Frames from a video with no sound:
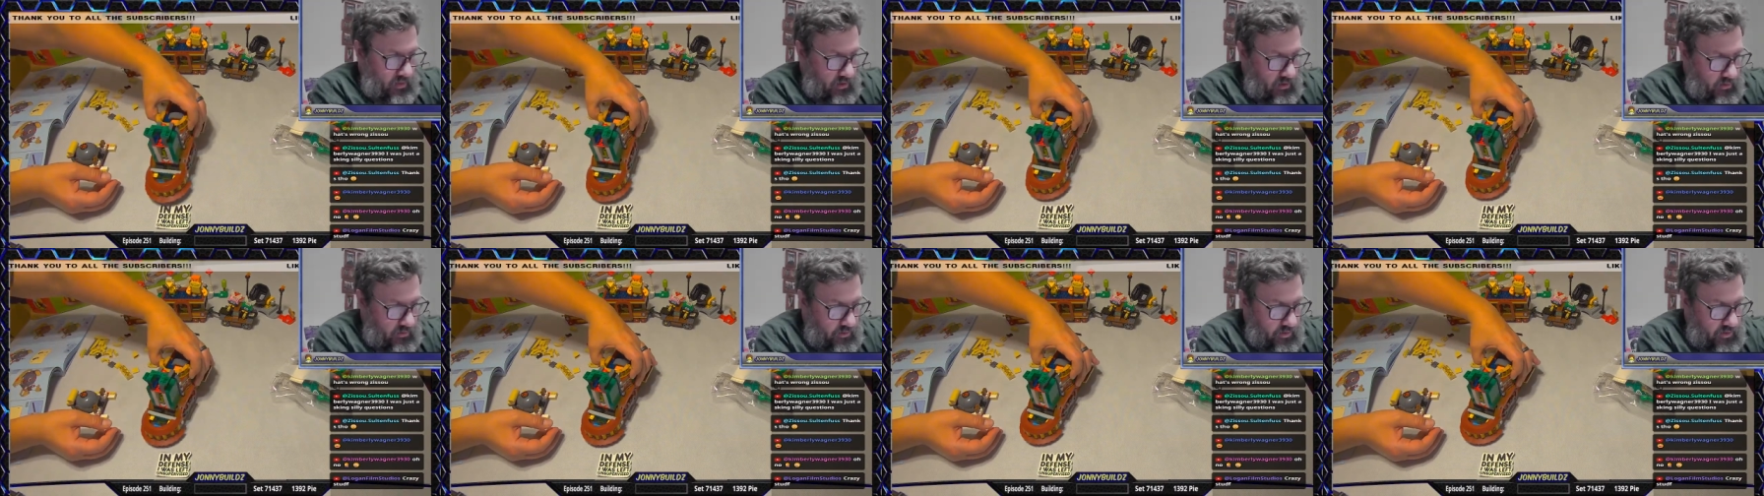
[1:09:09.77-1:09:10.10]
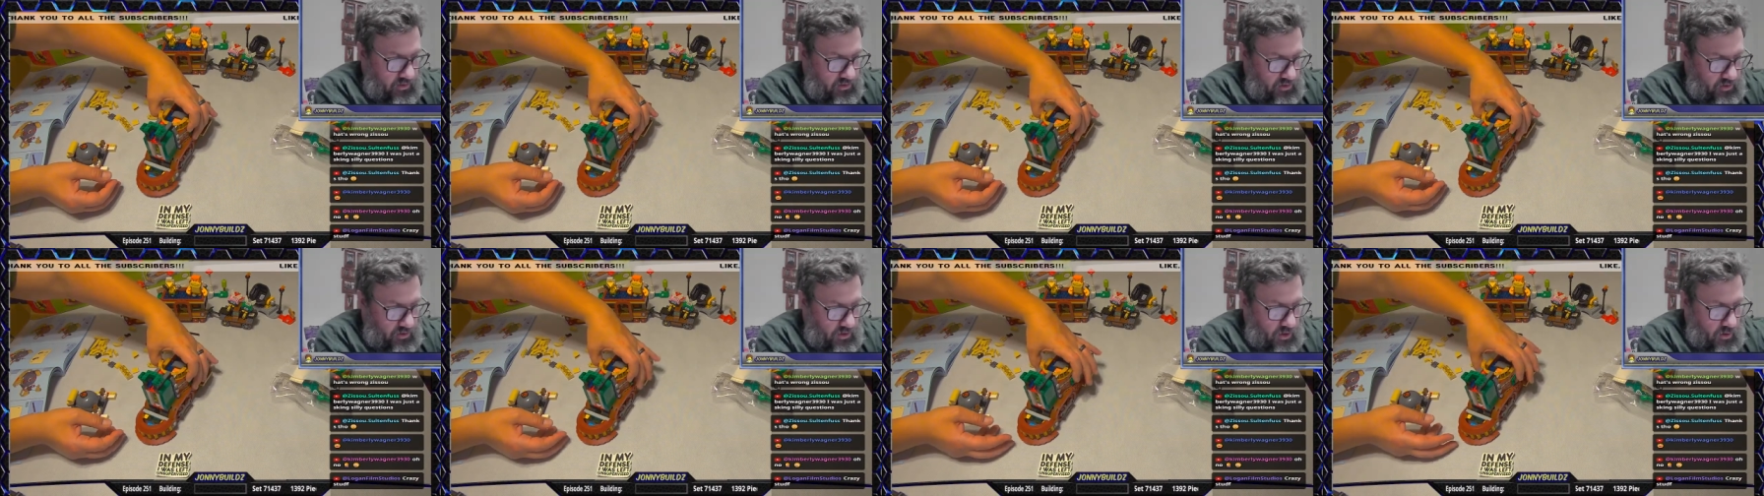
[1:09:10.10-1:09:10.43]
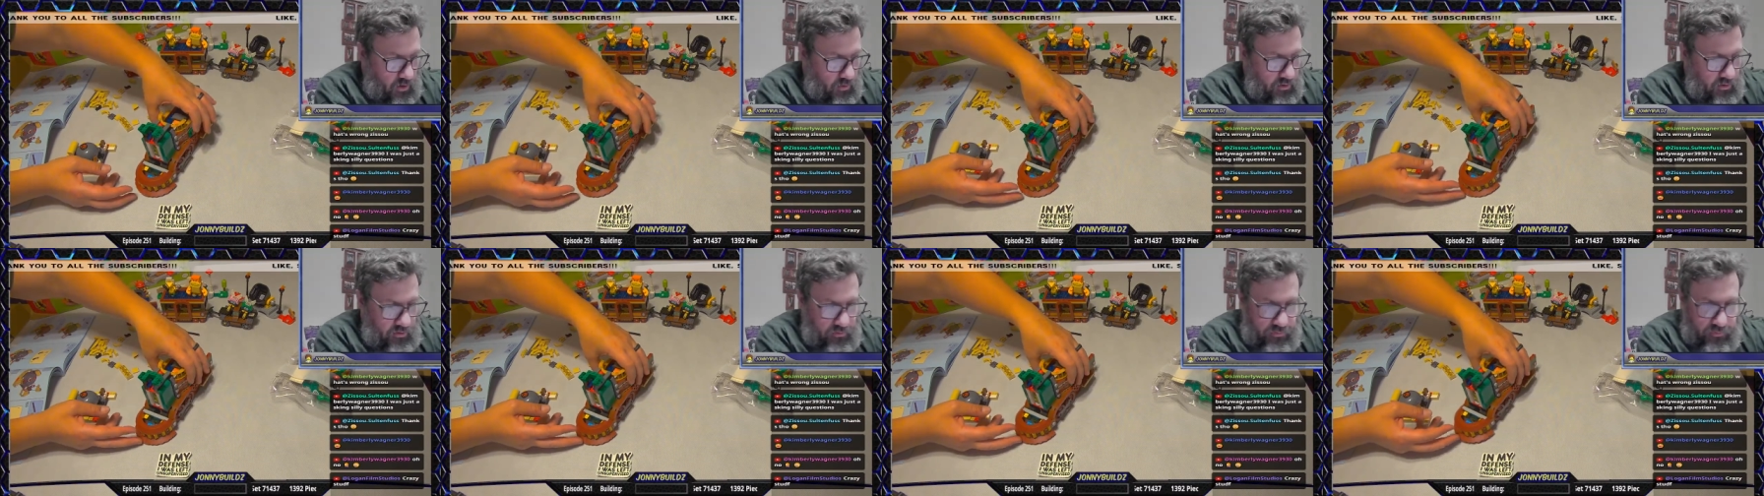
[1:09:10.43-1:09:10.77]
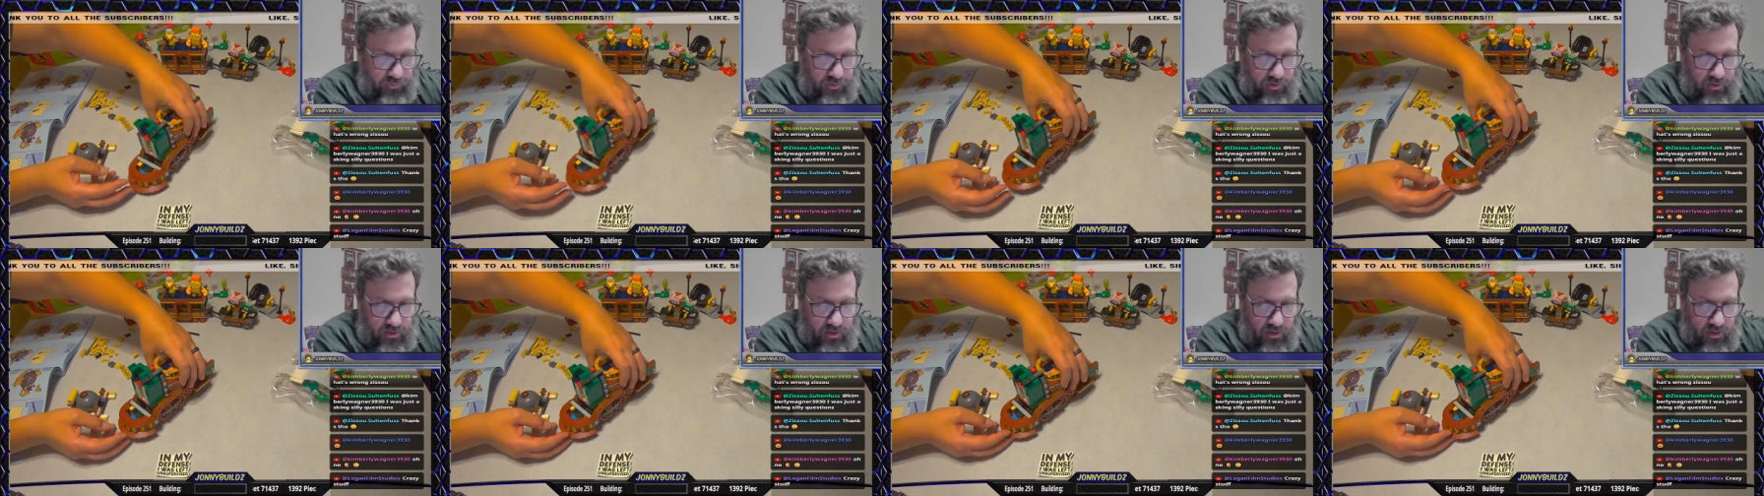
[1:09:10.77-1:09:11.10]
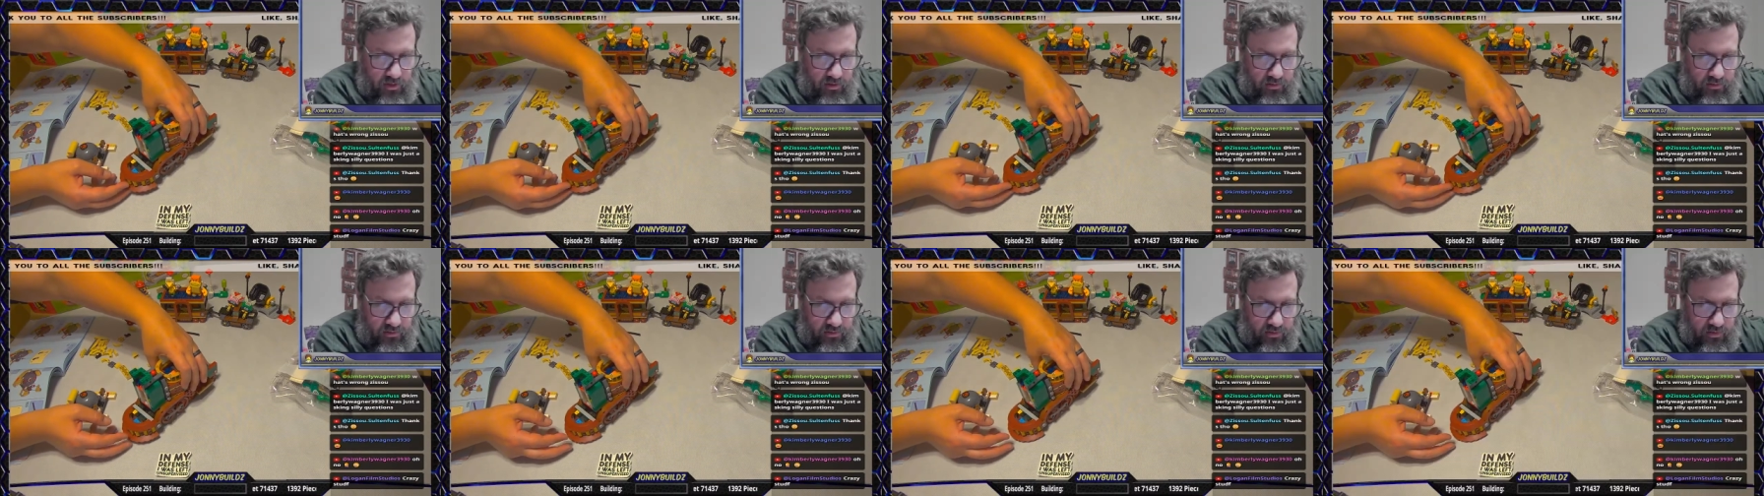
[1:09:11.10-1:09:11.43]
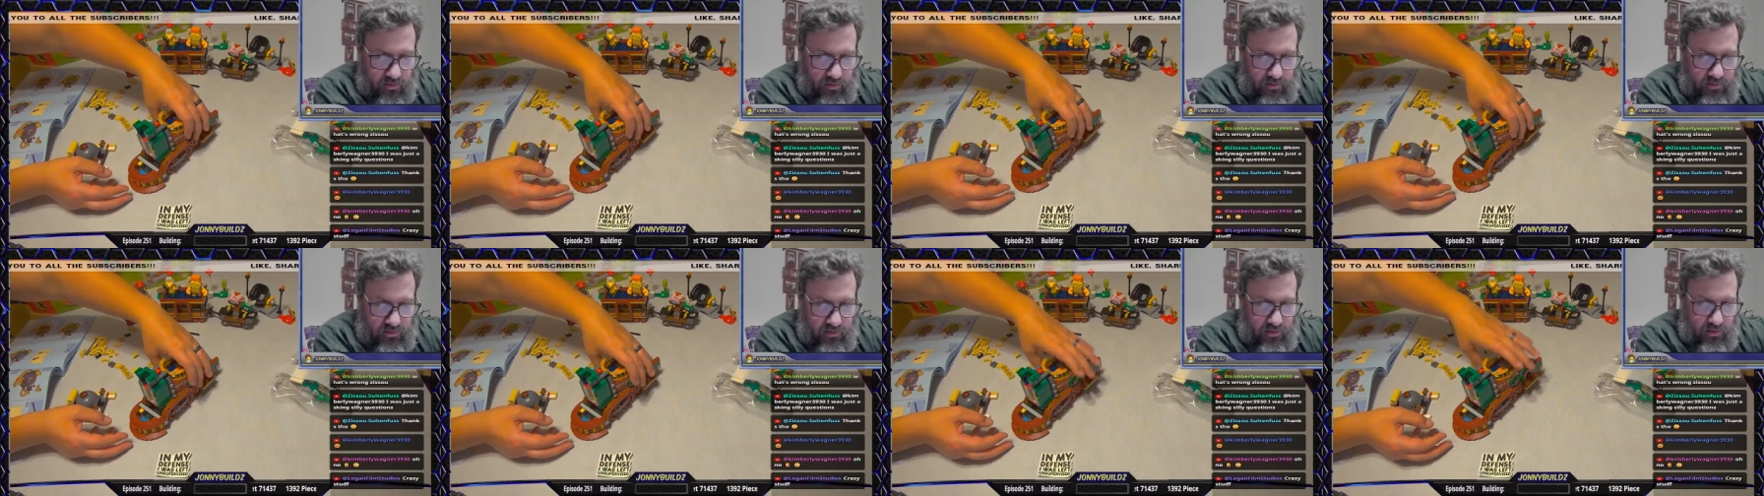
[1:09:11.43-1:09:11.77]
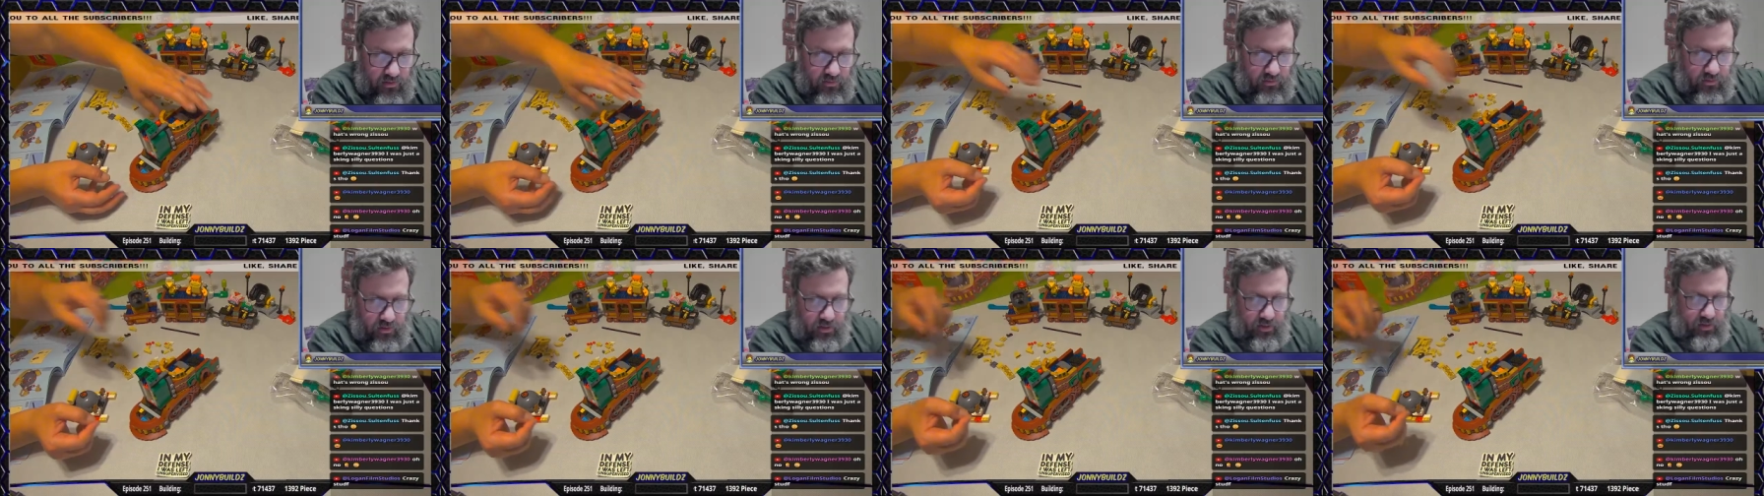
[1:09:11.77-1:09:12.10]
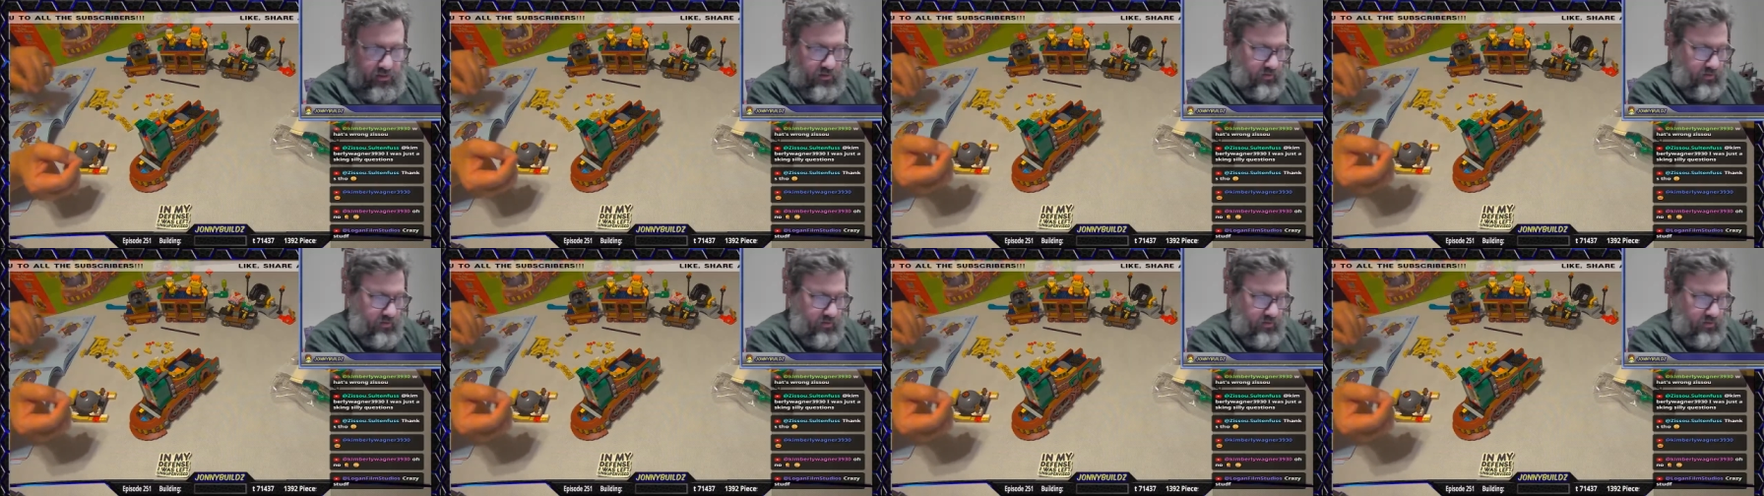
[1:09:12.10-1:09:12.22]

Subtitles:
It's gonna go in the front here, so let's get it ready.